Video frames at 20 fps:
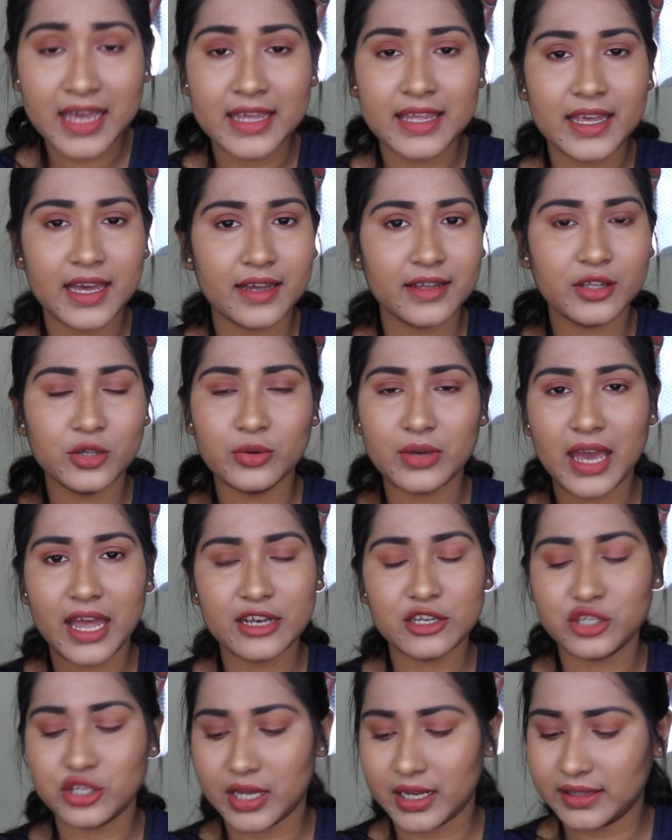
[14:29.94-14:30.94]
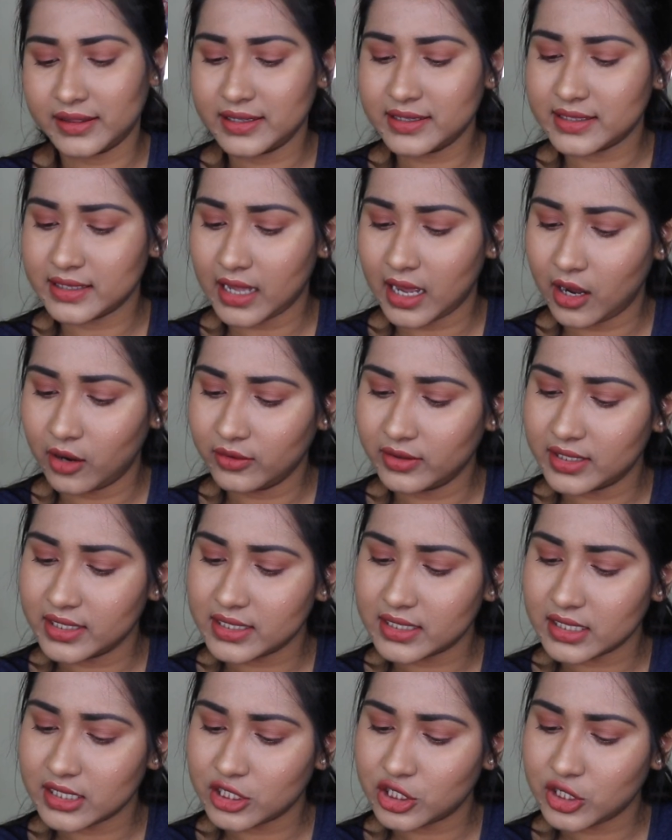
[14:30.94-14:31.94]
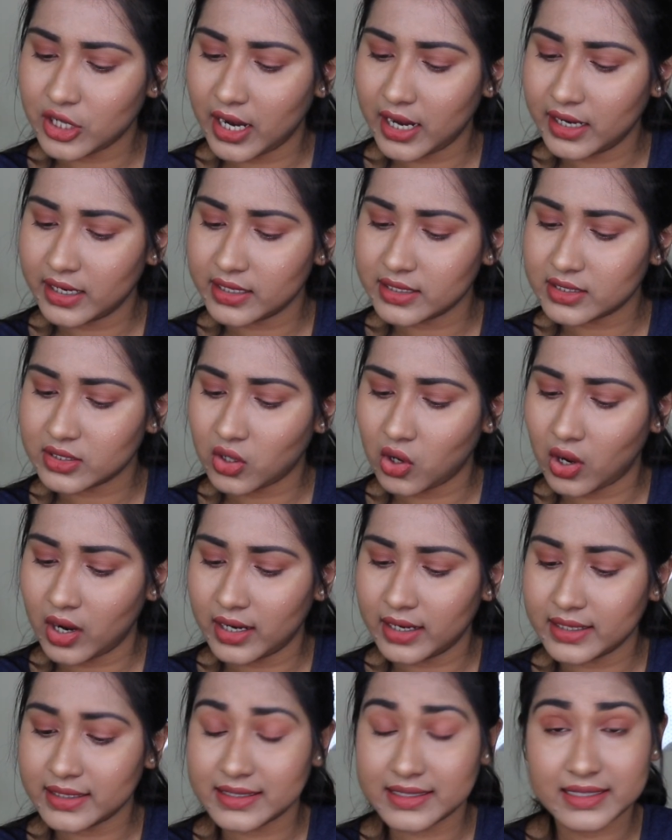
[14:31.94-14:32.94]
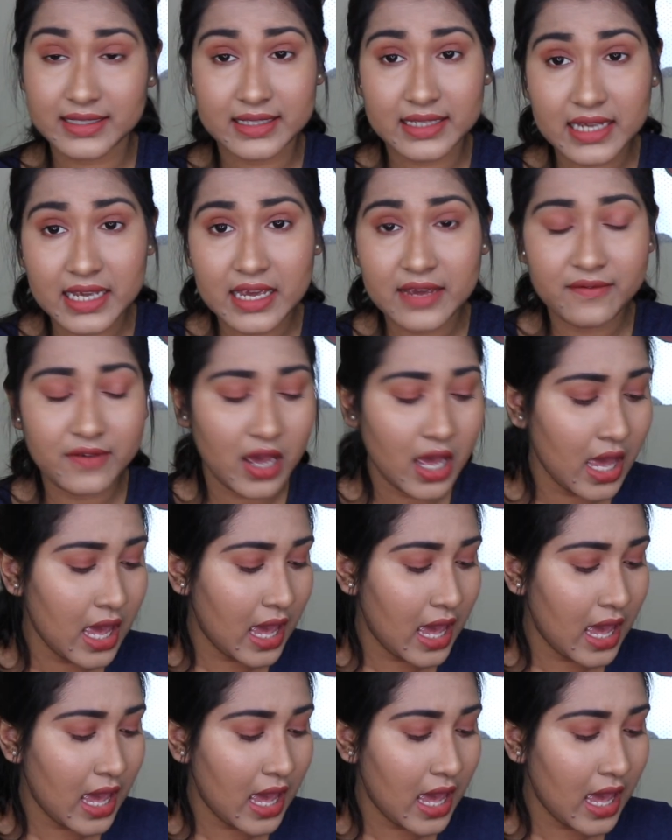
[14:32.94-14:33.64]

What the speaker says: Yeah, you can check this out. This shade is called Steve,